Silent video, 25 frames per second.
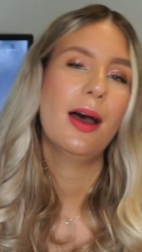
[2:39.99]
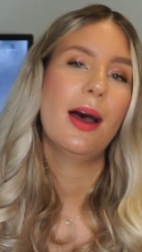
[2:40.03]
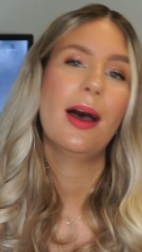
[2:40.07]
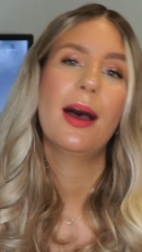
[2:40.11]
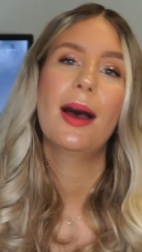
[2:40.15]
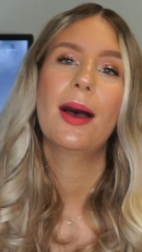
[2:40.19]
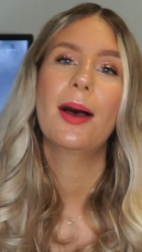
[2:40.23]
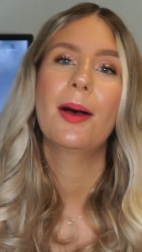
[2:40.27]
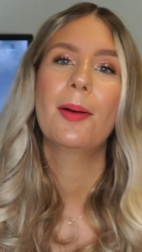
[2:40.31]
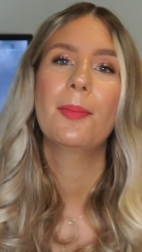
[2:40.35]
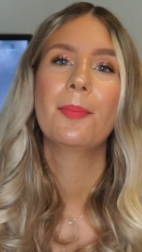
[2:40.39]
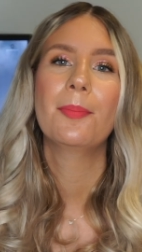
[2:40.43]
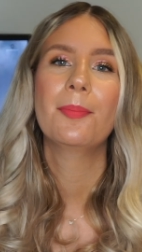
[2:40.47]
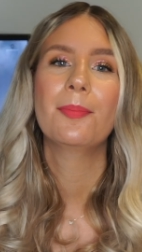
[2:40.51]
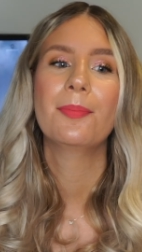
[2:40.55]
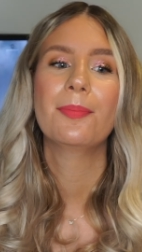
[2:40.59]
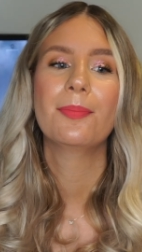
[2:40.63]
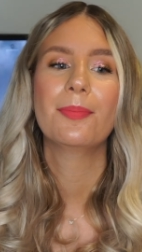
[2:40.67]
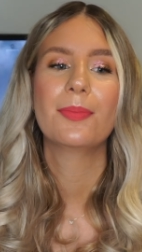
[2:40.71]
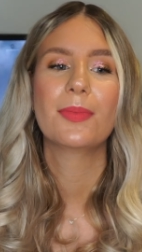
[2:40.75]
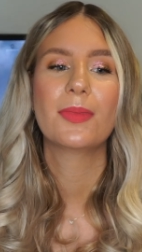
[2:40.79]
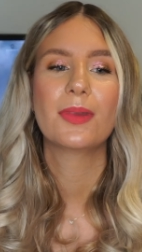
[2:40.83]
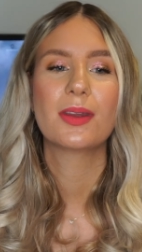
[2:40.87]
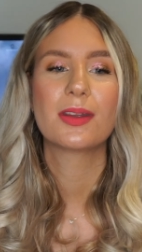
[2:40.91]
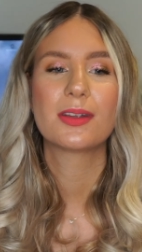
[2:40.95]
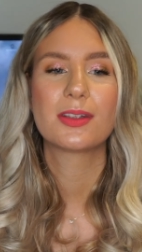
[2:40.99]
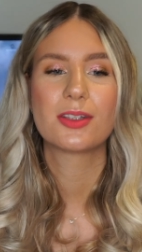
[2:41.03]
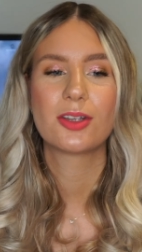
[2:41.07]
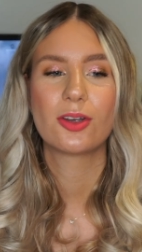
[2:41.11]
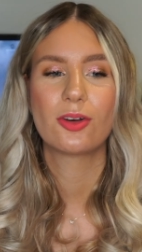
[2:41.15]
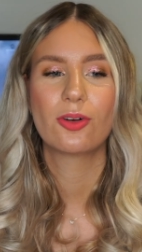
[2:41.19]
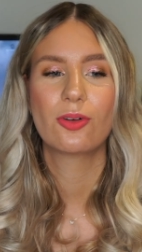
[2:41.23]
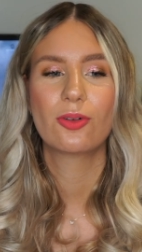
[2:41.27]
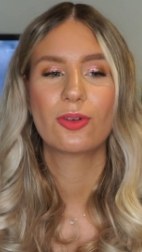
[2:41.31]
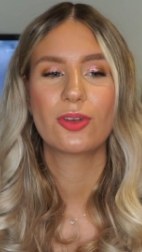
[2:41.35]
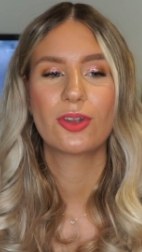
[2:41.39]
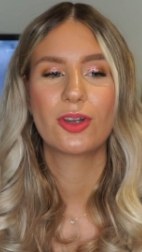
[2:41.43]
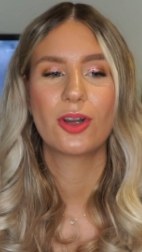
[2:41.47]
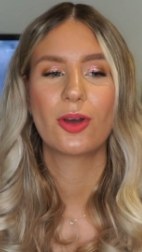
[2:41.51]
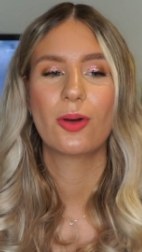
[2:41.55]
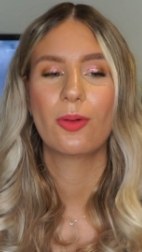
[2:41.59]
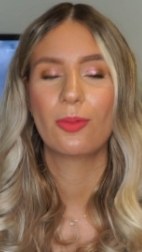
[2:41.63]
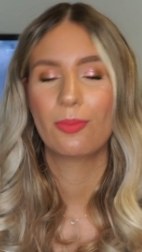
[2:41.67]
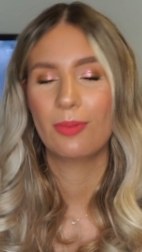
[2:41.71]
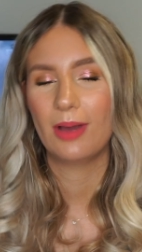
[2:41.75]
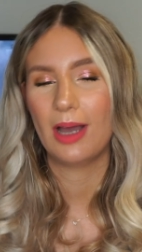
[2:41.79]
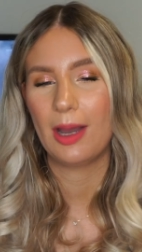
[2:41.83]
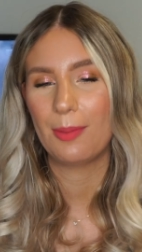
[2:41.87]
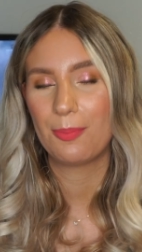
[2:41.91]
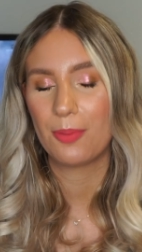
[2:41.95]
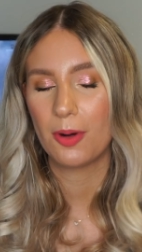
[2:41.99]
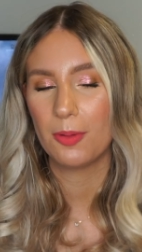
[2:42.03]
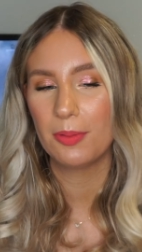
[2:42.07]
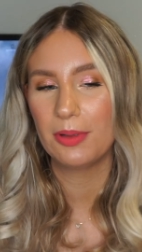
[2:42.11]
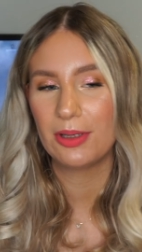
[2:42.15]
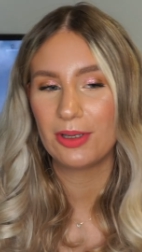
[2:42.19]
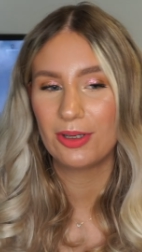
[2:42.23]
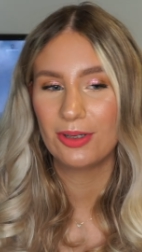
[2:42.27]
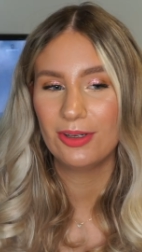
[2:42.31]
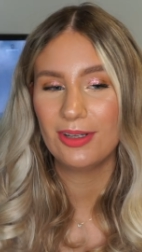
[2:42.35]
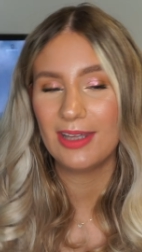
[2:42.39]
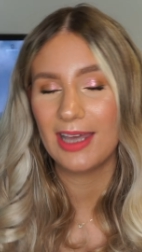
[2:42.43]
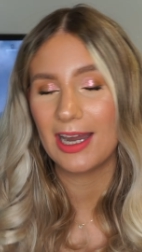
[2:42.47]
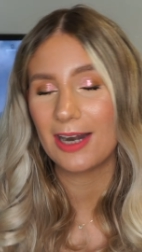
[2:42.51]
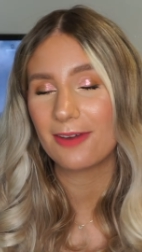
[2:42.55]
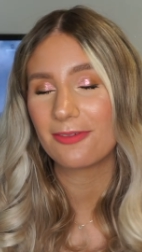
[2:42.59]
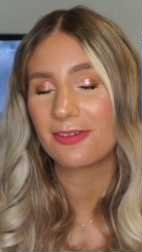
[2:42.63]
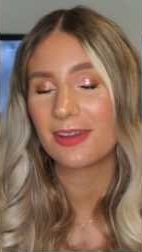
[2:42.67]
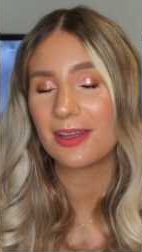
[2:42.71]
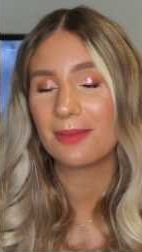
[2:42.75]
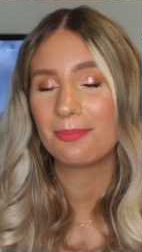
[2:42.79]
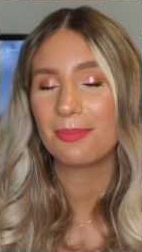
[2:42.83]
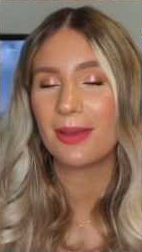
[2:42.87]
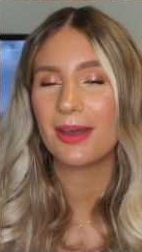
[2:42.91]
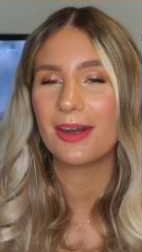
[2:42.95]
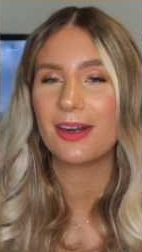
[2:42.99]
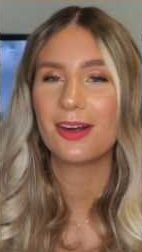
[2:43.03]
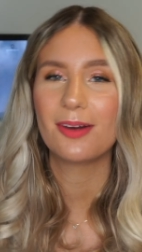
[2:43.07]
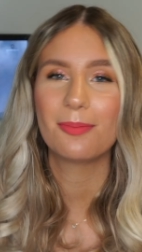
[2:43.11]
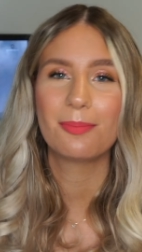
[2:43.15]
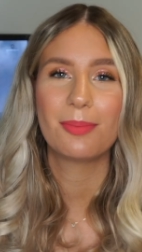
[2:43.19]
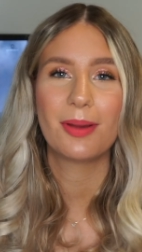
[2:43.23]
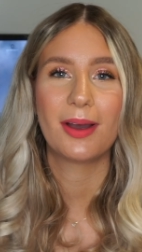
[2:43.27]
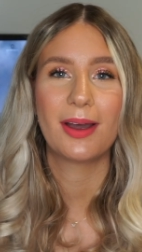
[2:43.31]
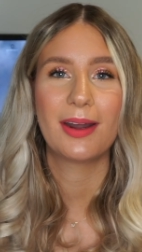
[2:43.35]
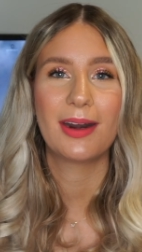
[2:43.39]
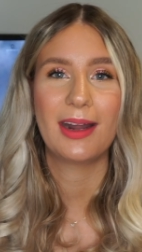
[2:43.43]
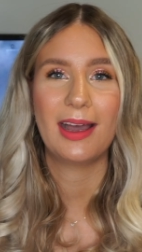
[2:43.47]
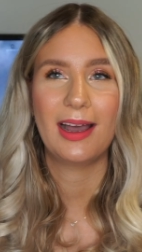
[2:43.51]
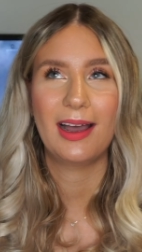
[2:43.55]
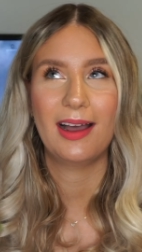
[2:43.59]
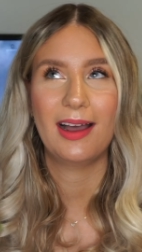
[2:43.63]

Um, so you know, I probably could care for them better, but